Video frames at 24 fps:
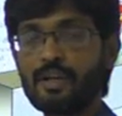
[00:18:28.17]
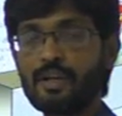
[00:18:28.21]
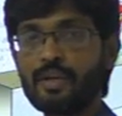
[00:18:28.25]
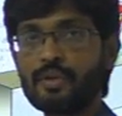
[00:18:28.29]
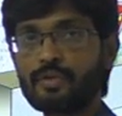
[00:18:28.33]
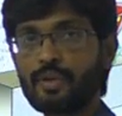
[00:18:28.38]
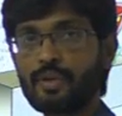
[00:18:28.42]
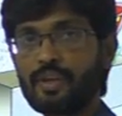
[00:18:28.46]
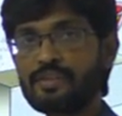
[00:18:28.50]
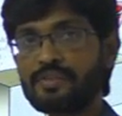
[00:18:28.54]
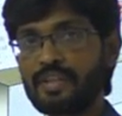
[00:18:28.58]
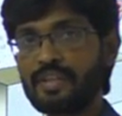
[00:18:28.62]

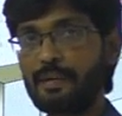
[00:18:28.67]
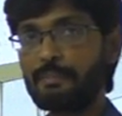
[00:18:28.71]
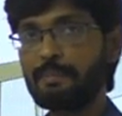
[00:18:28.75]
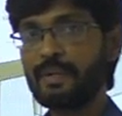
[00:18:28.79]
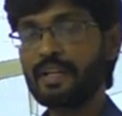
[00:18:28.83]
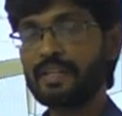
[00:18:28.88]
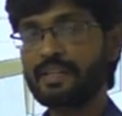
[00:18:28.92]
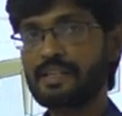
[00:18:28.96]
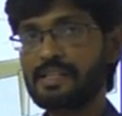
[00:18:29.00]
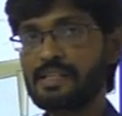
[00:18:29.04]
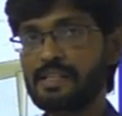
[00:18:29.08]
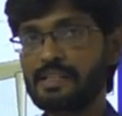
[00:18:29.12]
So in some
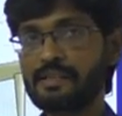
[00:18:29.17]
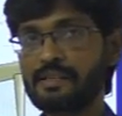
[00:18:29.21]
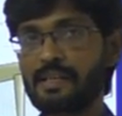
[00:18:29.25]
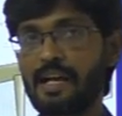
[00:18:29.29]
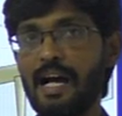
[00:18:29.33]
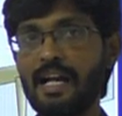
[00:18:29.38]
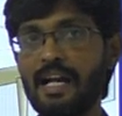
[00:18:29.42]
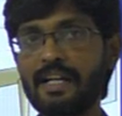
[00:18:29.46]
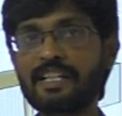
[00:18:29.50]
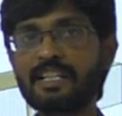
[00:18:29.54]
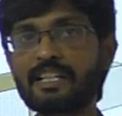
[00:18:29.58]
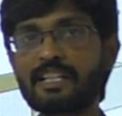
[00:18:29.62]
metals,
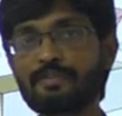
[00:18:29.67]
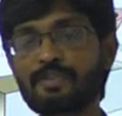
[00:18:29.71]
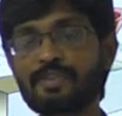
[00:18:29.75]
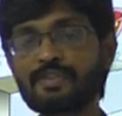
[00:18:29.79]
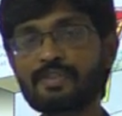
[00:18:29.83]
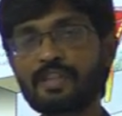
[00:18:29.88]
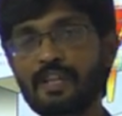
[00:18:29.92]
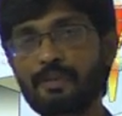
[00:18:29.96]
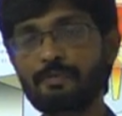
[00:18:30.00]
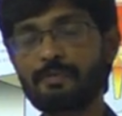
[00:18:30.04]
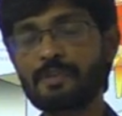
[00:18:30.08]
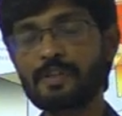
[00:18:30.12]
hardening of the
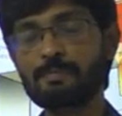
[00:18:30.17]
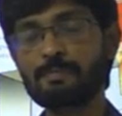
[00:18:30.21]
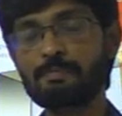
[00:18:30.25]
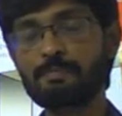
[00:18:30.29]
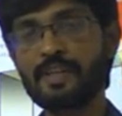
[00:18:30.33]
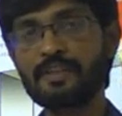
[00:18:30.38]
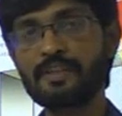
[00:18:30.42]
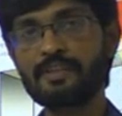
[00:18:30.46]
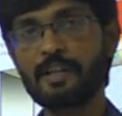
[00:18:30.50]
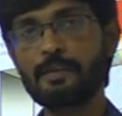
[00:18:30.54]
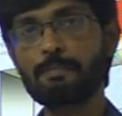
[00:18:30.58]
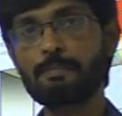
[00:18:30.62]
surface
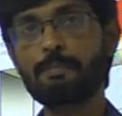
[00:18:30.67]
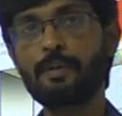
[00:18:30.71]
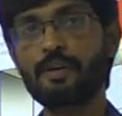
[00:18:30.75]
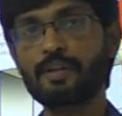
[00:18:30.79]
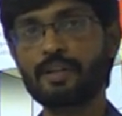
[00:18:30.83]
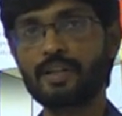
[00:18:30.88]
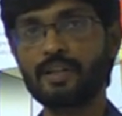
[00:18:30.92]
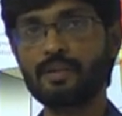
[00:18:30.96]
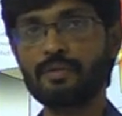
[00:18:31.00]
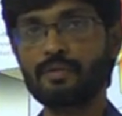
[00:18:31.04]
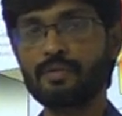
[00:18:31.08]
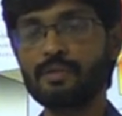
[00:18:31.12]
plays an
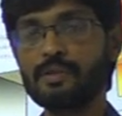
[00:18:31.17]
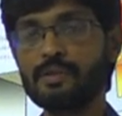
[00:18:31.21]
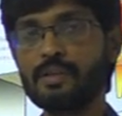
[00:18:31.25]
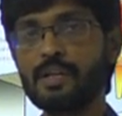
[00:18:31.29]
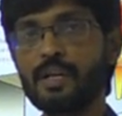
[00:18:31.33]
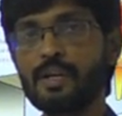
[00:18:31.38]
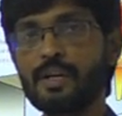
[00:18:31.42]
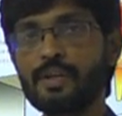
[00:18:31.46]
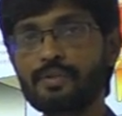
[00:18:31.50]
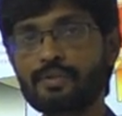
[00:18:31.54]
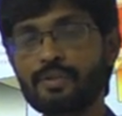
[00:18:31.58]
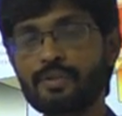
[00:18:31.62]
important role.
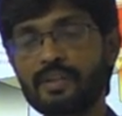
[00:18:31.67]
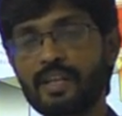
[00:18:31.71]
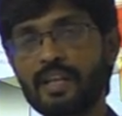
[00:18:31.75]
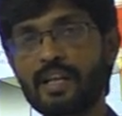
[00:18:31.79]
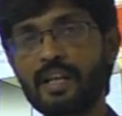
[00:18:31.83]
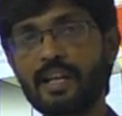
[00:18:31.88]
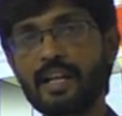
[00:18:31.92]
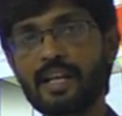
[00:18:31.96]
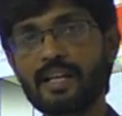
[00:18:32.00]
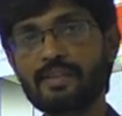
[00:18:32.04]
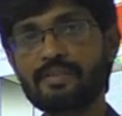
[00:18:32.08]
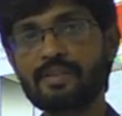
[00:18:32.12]
So the
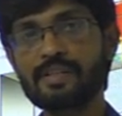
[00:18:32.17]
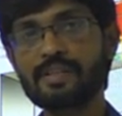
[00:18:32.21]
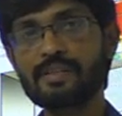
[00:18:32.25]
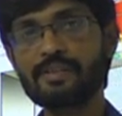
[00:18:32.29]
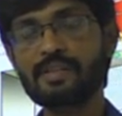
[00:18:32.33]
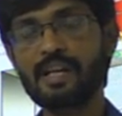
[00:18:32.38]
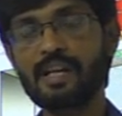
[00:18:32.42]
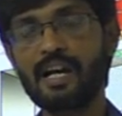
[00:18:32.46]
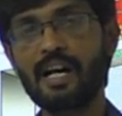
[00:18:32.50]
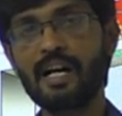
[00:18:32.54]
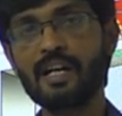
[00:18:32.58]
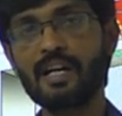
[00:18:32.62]
lasers
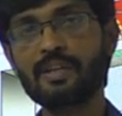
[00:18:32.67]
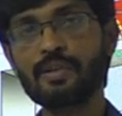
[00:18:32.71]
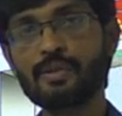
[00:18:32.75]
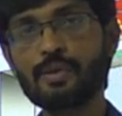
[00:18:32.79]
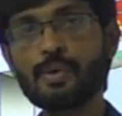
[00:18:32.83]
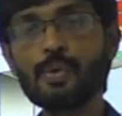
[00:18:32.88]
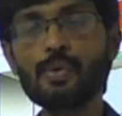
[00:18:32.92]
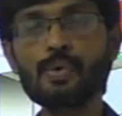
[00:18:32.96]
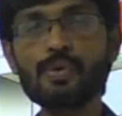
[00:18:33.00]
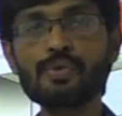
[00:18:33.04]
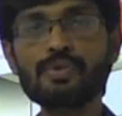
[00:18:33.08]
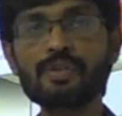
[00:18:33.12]
are
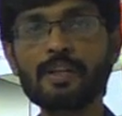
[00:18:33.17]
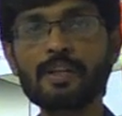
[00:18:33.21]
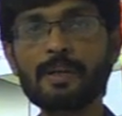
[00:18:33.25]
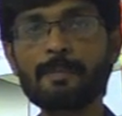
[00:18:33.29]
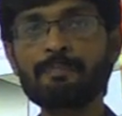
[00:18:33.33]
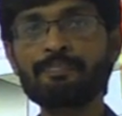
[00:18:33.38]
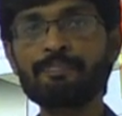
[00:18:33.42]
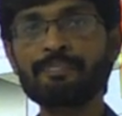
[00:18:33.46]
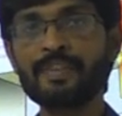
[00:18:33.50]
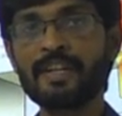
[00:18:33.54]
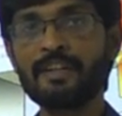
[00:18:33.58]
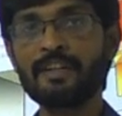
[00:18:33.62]
used
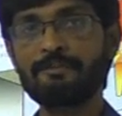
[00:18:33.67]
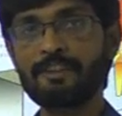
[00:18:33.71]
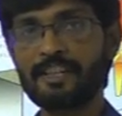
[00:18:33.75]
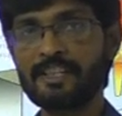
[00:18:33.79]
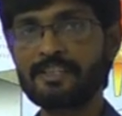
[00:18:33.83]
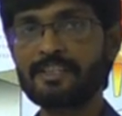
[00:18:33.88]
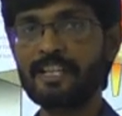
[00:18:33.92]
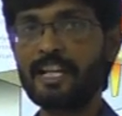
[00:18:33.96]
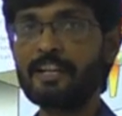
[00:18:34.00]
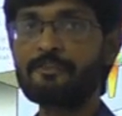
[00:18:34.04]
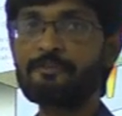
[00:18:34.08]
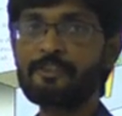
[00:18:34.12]
for
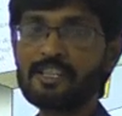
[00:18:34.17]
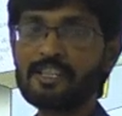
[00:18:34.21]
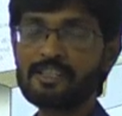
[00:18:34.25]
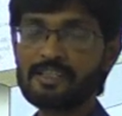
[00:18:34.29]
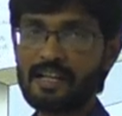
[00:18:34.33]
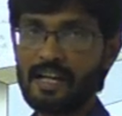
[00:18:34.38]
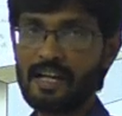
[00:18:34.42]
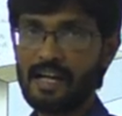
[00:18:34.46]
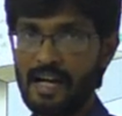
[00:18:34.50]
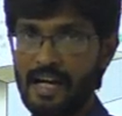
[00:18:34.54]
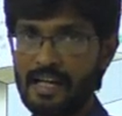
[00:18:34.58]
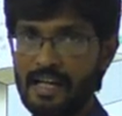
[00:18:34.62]
surface
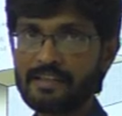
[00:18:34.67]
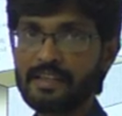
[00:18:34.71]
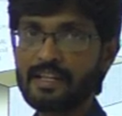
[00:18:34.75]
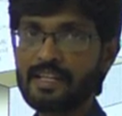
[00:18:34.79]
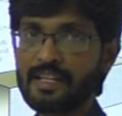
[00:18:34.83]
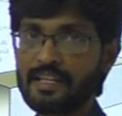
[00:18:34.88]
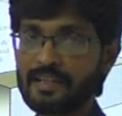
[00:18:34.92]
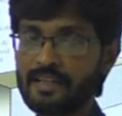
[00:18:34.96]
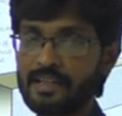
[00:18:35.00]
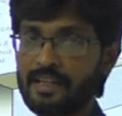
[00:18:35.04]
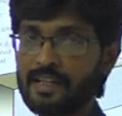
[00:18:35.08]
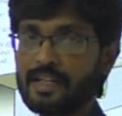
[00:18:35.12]

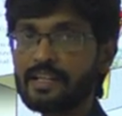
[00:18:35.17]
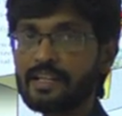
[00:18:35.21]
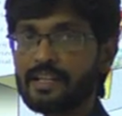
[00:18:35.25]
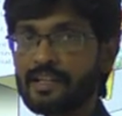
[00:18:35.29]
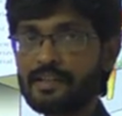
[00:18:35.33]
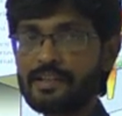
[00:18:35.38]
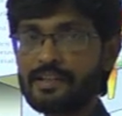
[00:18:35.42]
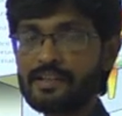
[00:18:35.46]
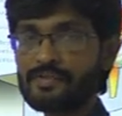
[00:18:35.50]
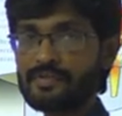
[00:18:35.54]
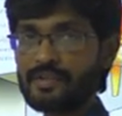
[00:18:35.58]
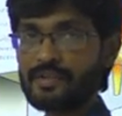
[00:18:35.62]
hardening in
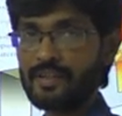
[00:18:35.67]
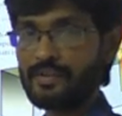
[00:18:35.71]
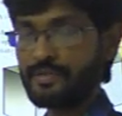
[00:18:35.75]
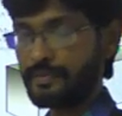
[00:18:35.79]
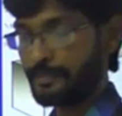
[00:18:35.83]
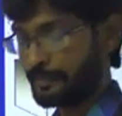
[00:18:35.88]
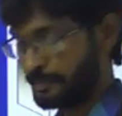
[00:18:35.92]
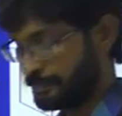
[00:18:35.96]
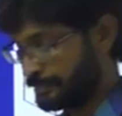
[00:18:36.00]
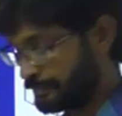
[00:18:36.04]
industries.